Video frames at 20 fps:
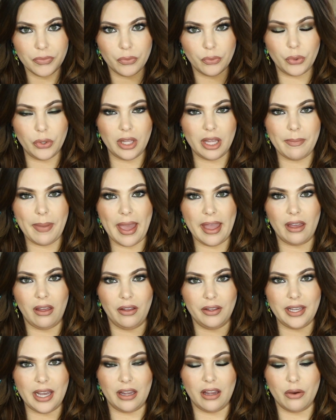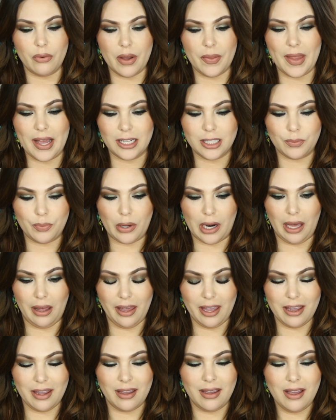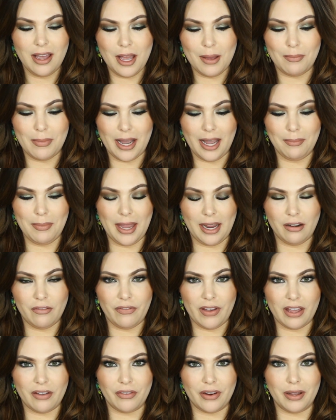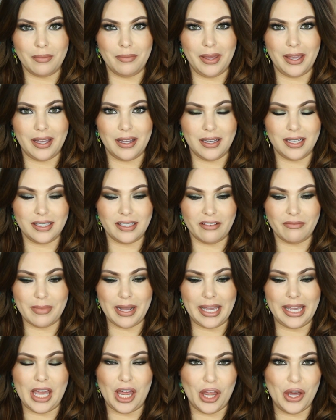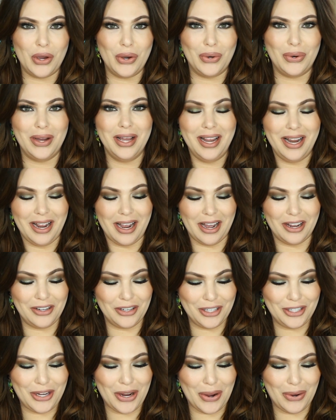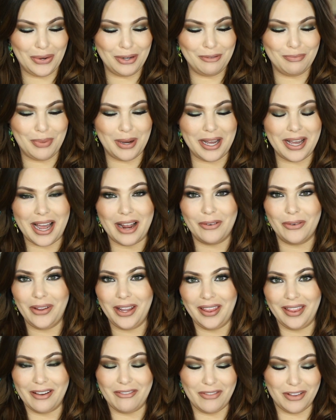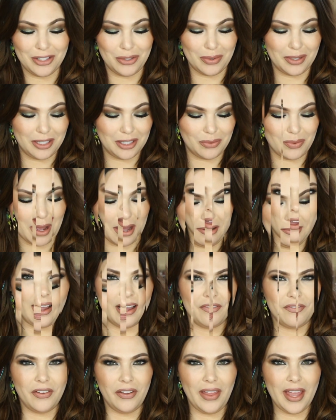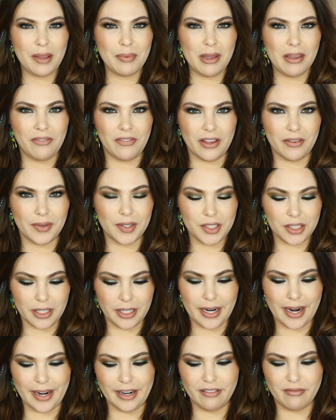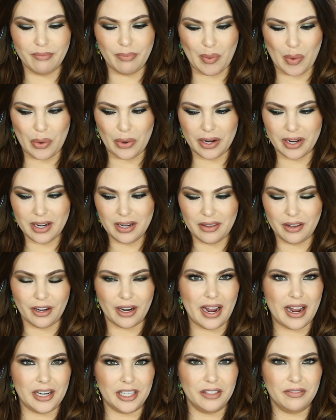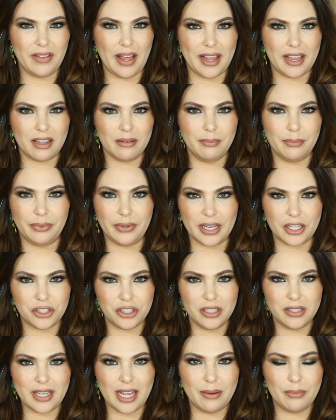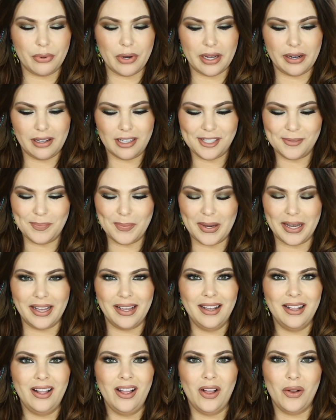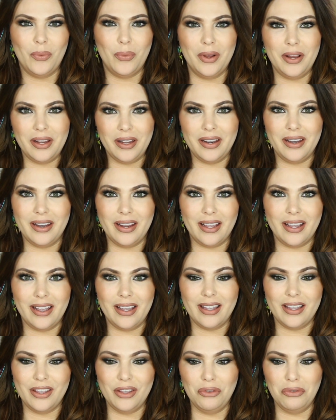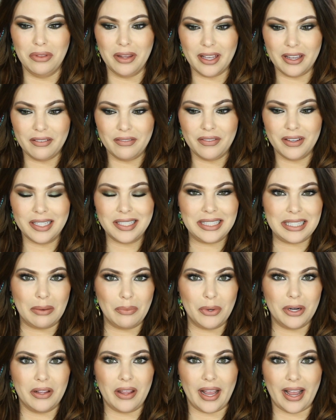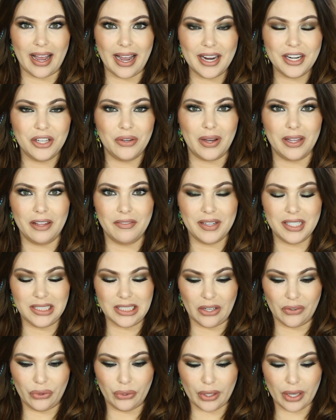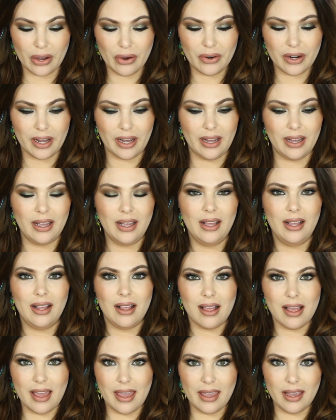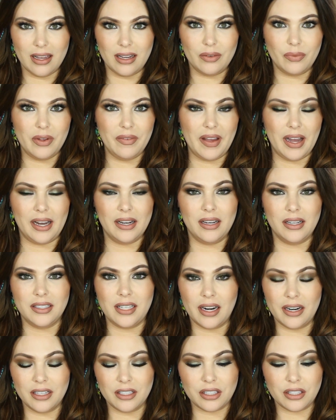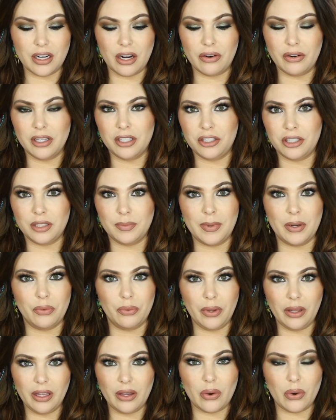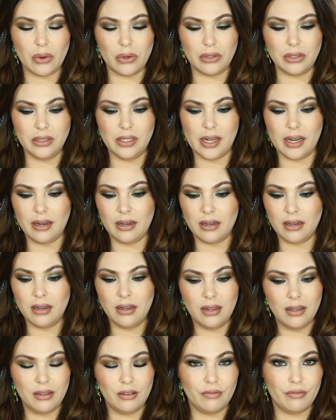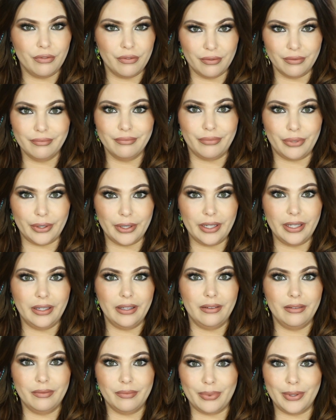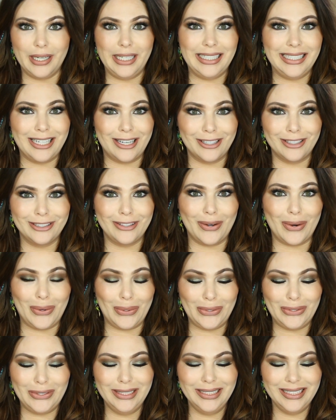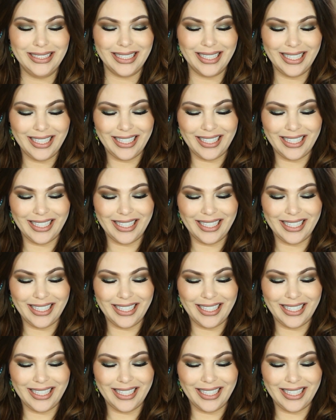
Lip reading: really pale yellow one. That's probably my main favorite because of my yellow undertone, but I really love this one as well. I feel like my favorites are kind of boring. They're kind of like complexion type products, but when you live somewhere like I do, I live in South Dakota, and we've gotten a ton of snow, and it's just been really cold and pretty darn cold.